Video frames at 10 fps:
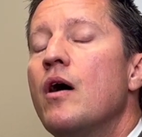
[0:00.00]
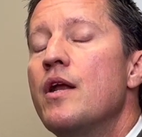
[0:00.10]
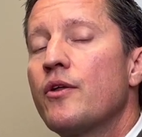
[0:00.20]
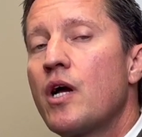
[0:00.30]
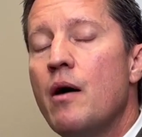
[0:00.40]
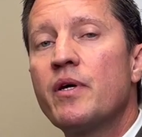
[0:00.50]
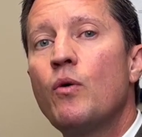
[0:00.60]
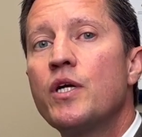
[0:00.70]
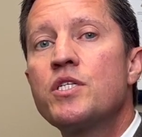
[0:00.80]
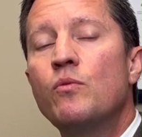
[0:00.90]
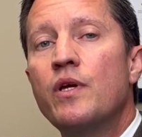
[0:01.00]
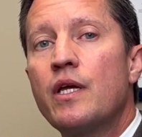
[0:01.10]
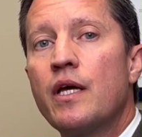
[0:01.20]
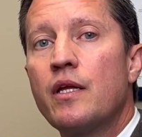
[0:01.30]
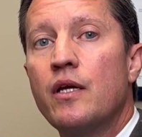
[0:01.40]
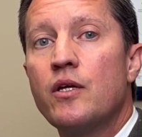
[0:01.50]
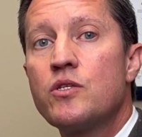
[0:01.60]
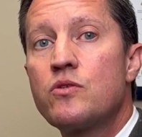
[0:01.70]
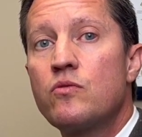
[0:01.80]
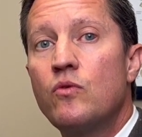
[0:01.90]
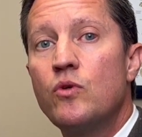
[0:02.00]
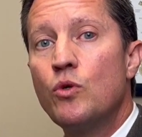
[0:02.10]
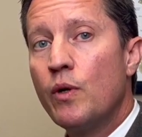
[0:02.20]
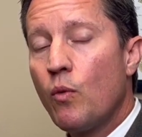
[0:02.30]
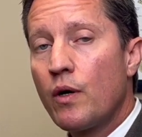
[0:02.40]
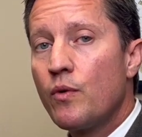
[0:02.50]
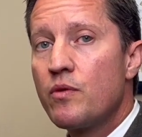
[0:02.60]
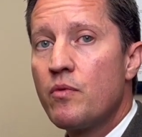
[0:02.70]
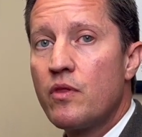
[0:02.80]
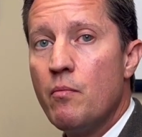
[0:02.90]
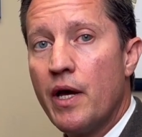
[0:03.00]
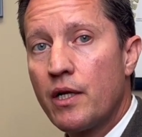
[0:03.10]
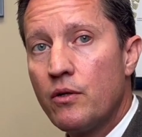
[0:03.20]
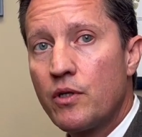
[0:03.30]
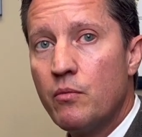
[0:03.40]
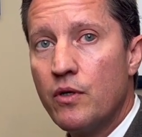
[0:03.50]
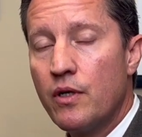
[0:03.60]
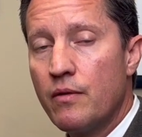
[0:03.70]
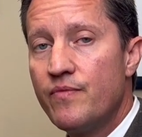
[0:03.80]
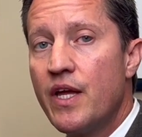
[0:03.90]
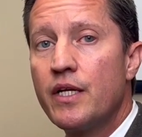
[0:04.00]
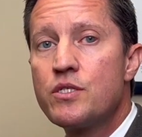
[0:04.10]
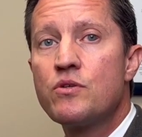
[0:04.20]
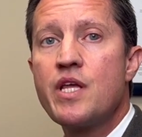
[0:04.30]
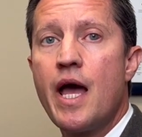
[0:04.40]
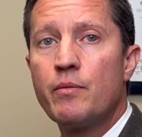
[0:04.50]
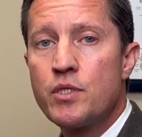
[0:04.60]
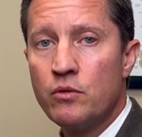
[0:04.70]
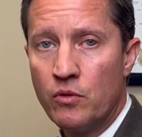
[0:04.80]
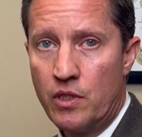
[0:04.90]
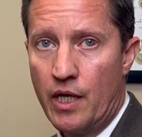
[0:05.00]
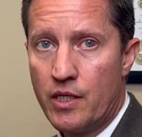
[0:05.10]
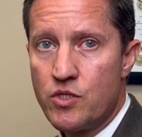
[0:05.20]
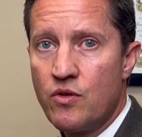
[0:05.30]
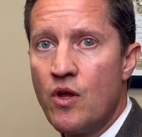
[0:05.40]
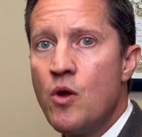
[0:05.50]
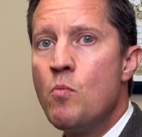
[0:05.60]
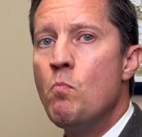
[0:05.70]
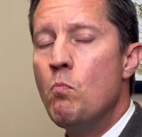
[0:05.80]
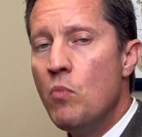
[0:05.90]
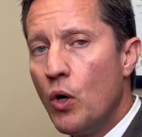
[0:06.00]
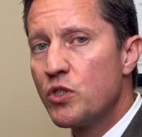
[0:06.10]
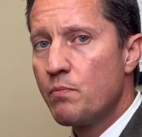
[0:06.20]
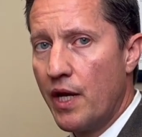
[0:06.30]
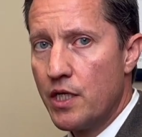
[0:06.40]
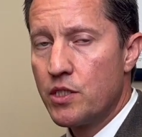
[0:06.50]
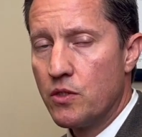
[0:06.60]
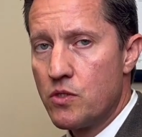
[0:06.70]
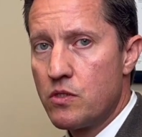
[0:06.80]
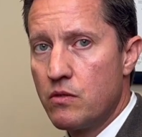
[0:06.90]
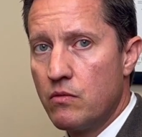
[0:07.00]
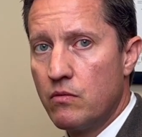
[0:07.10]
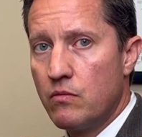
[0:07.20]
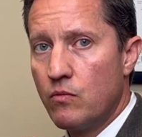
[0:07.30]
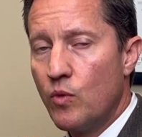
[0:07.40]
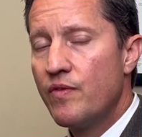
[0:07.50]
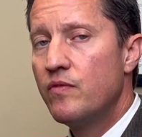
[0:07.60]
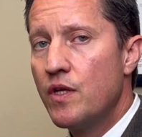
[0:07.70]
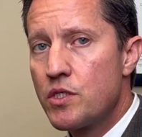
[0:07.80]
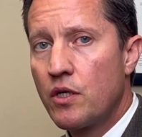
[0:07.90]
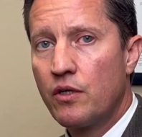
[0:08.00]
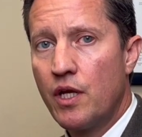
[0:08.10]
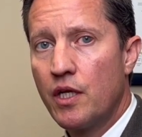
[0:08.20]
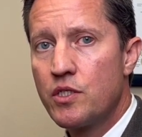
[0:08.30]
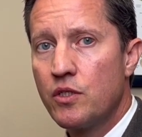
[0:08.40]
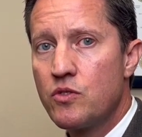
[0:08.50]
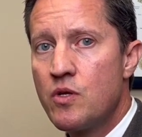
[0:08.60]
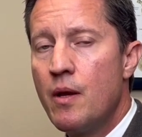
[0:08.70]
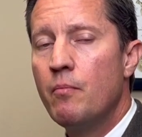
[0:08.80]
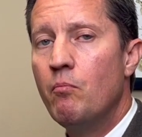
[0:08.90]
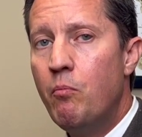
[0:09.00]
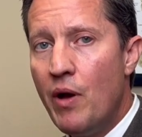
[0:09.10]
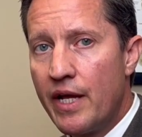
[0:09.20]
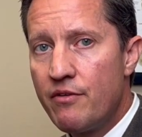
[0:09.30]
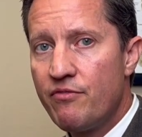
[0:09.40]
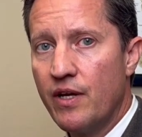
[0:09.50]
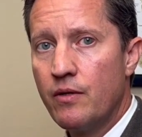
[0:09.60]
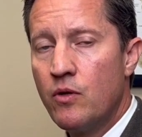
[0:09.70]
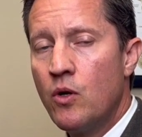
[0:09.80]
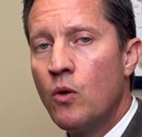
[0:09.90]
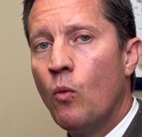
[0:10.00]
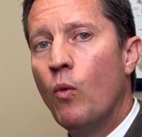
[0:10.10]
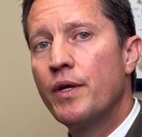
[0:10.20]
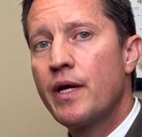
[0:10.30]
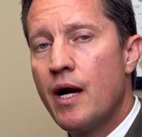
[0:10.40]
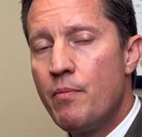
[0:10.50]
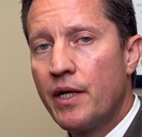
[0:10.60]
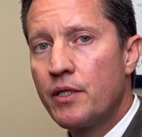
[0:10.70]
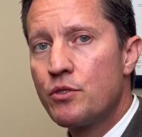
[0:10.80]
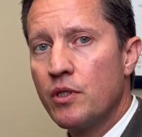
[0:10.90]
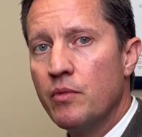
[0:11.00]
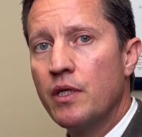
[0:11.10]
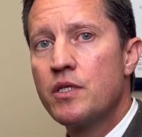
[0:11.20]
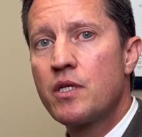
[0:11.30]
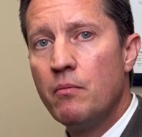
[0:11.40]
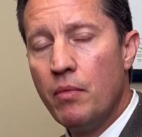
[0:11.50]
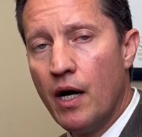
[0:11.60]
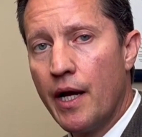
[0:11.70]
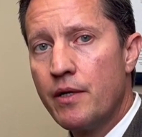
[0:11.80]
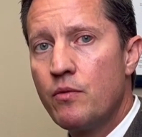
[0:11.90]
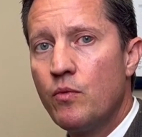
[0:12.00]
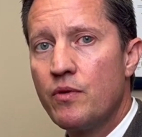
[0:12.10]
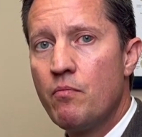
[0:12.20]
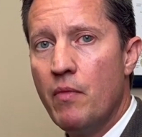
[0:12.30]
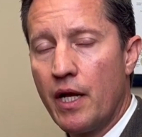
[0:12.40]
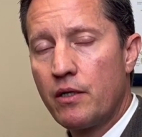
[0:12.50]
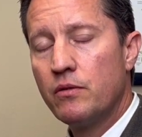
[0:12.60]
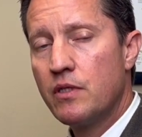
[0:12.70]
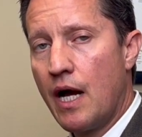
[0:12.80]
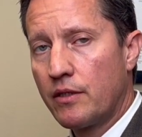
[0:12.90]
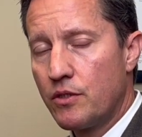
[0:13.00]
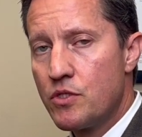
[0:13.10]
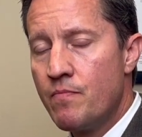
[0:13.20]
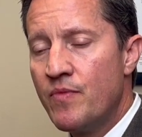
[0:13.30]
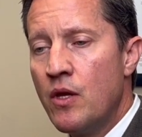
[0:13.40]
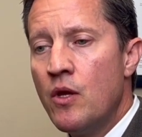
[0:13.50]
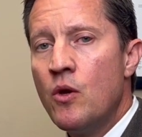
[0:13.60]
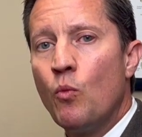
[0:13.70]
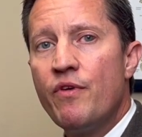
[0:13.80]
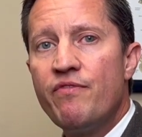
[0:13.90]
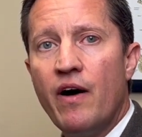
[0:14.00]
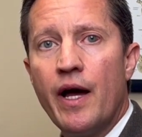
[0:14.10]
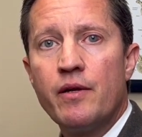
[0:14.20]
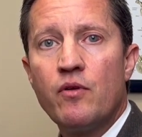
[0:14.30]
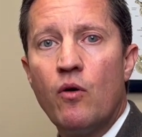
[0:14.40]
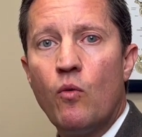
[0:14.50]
Another common question that we get is, do we work with the medical community? The answer is absolutely yes. Most patients with disc herniations benefit when chiropractic treatment is combined with medical doctors. We find